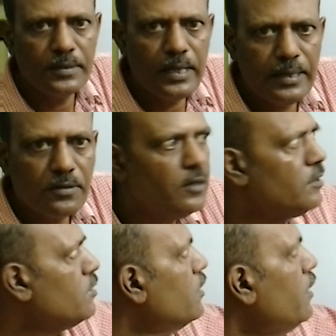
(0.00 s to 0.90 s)
That
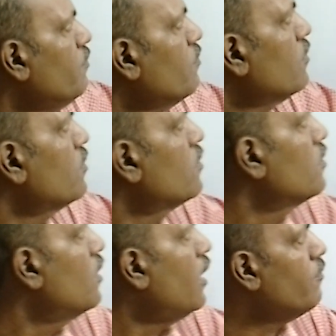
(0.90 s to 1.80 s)
concept,
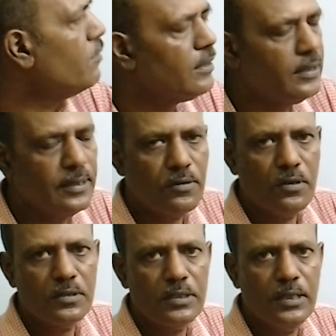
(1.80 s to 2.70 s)
after
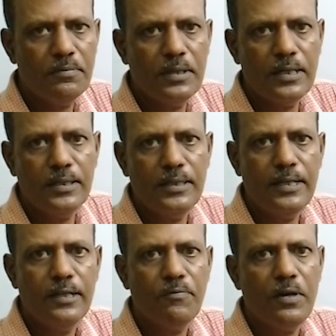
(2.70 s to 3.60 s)
that concept, the
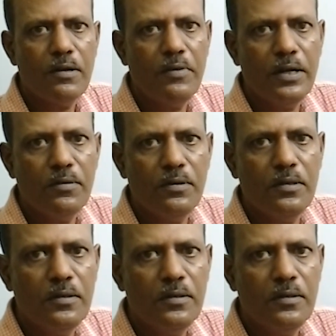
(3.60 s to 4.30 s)
design department